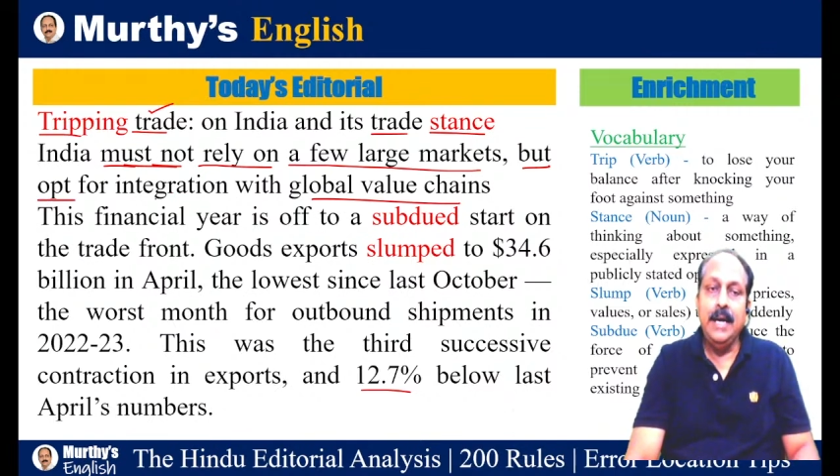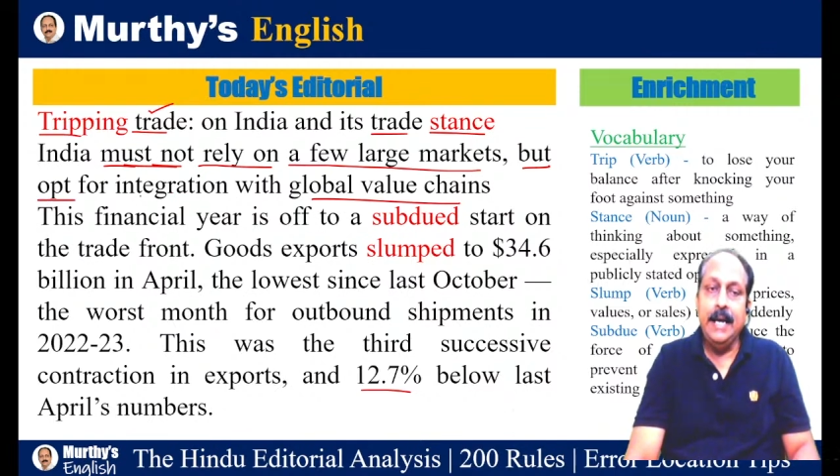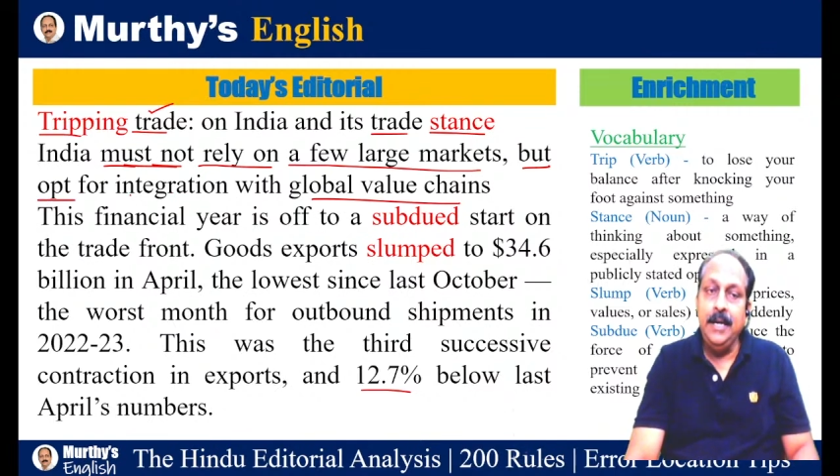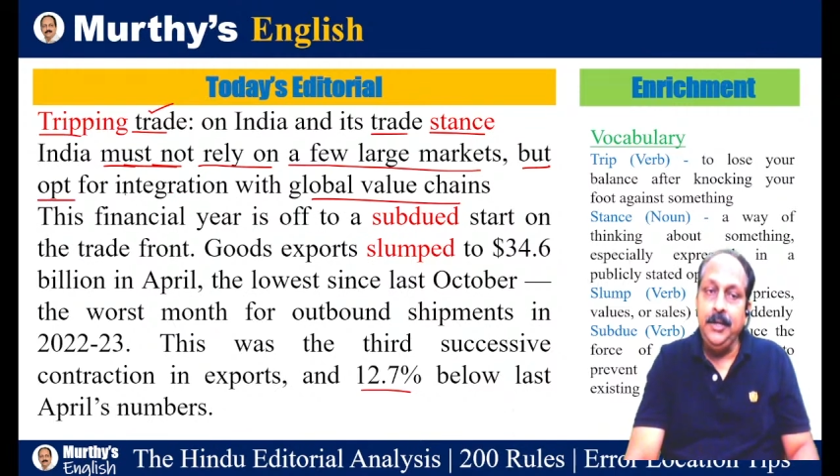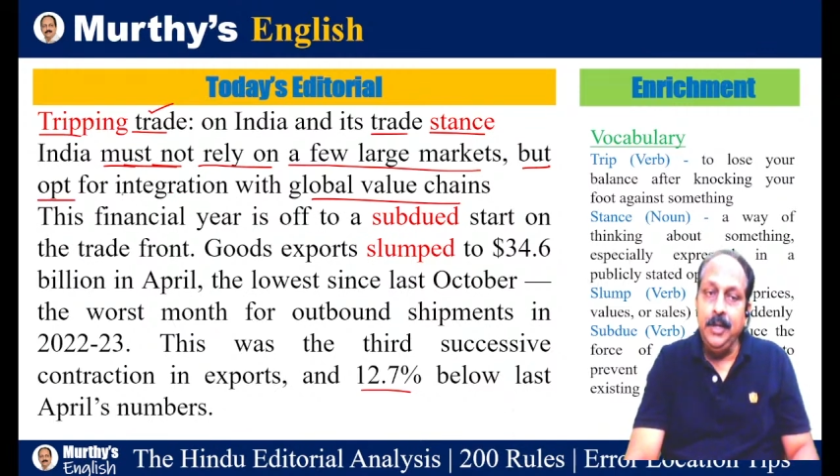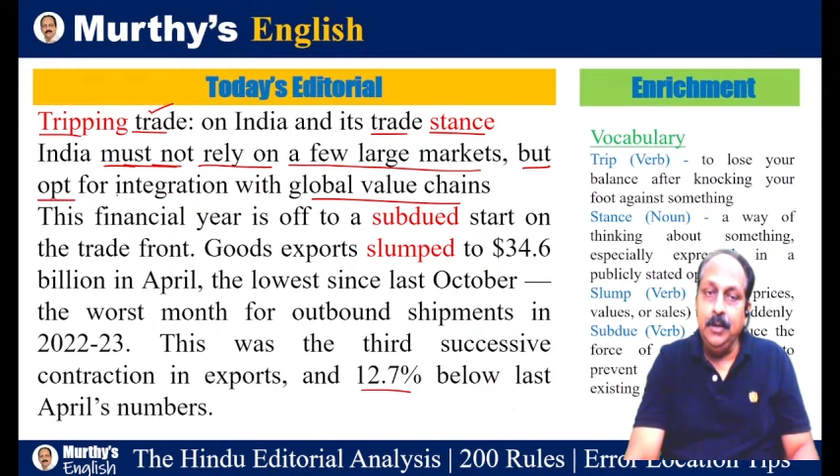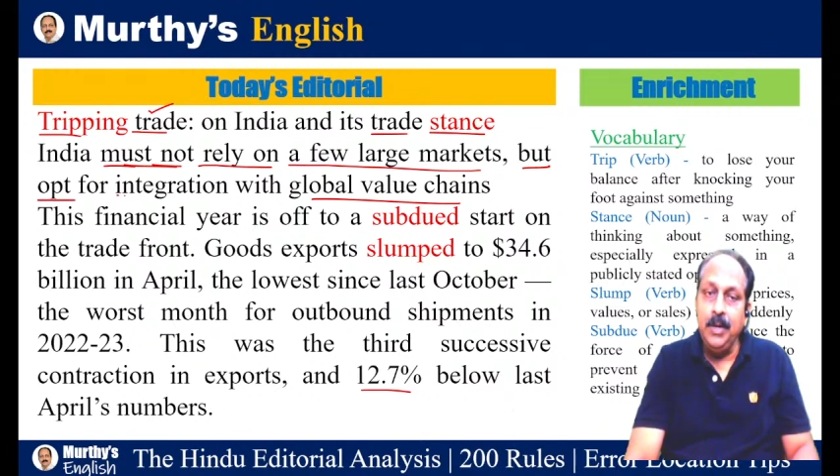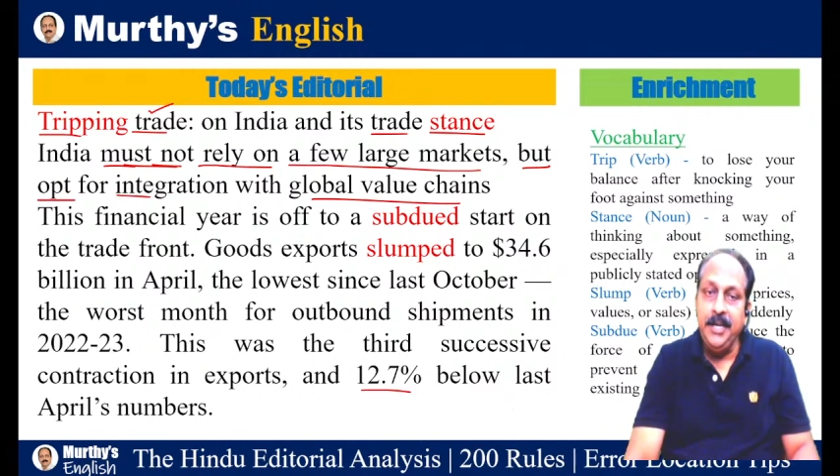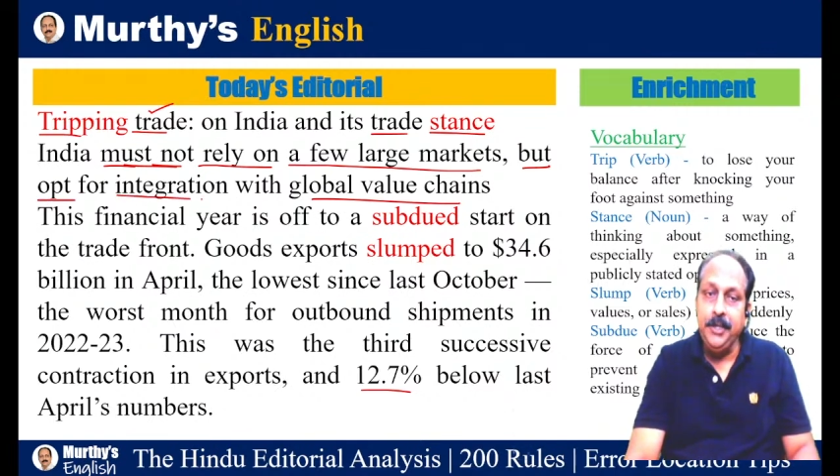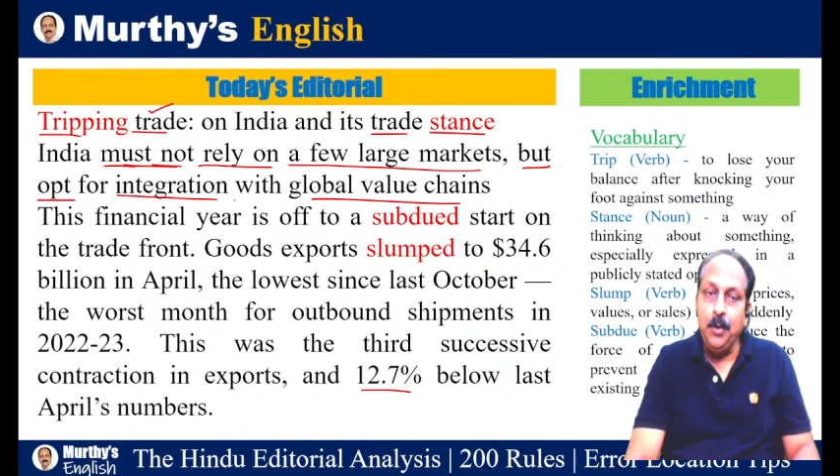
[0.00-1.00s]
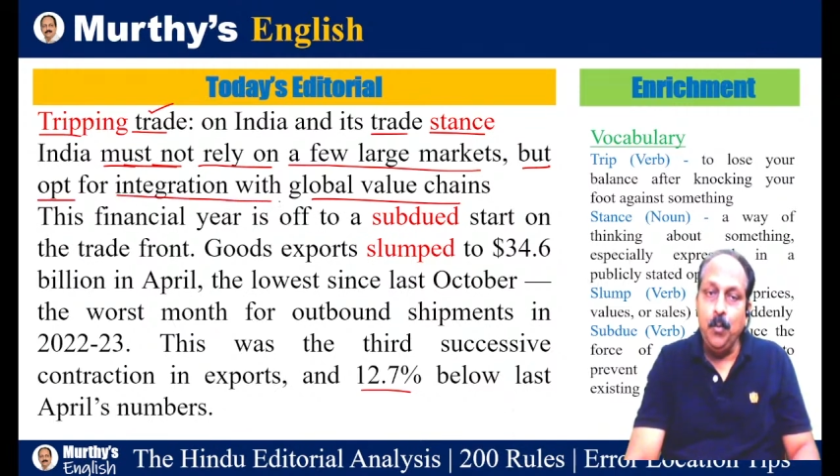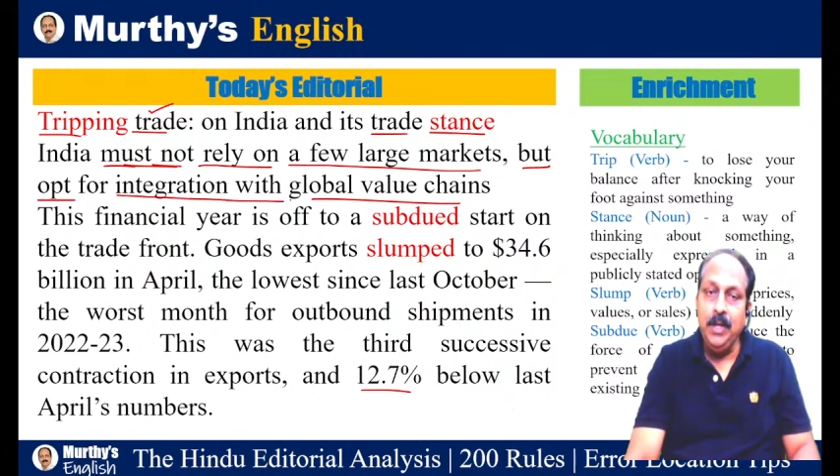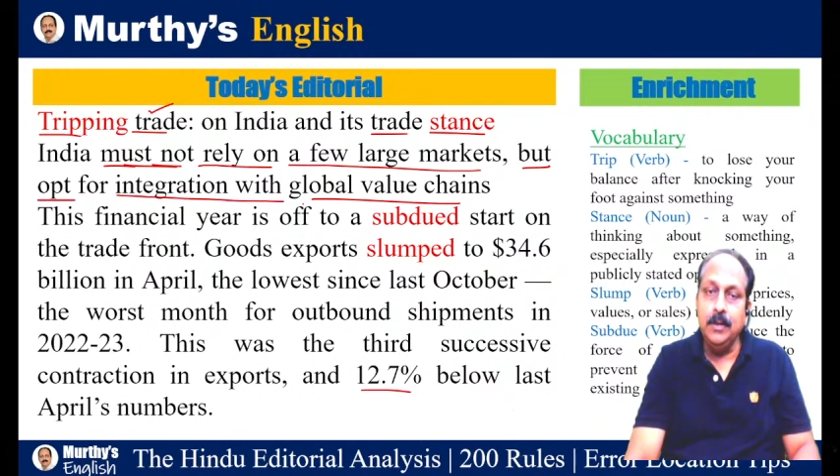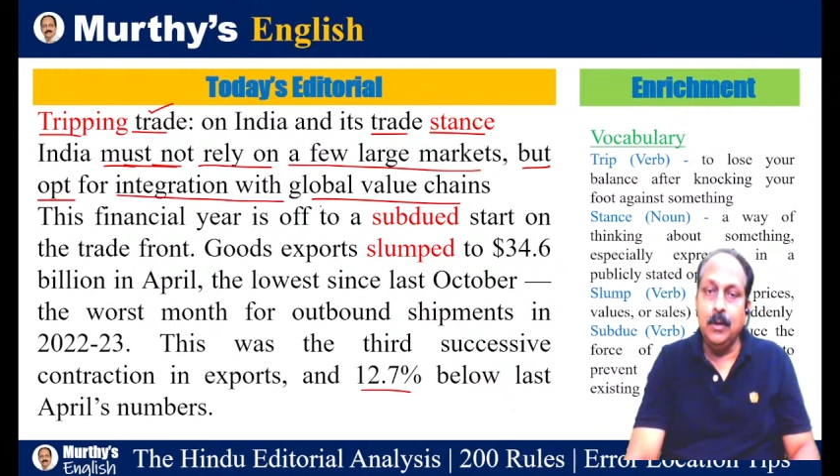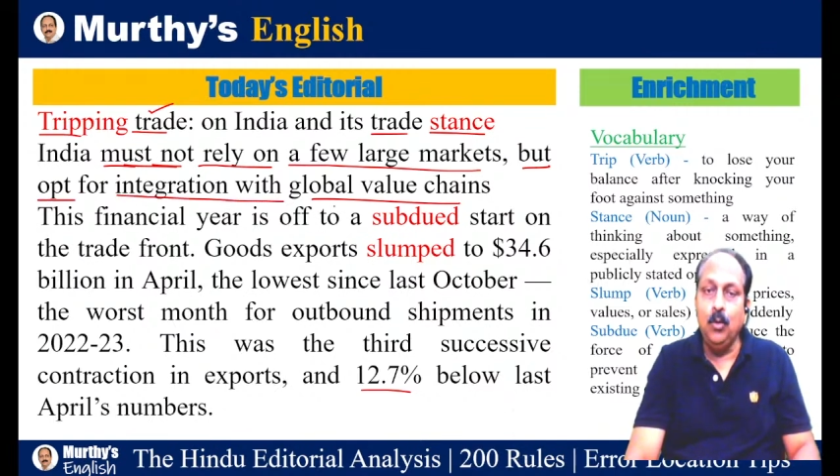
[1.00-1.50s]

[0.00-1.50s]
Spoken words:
integration with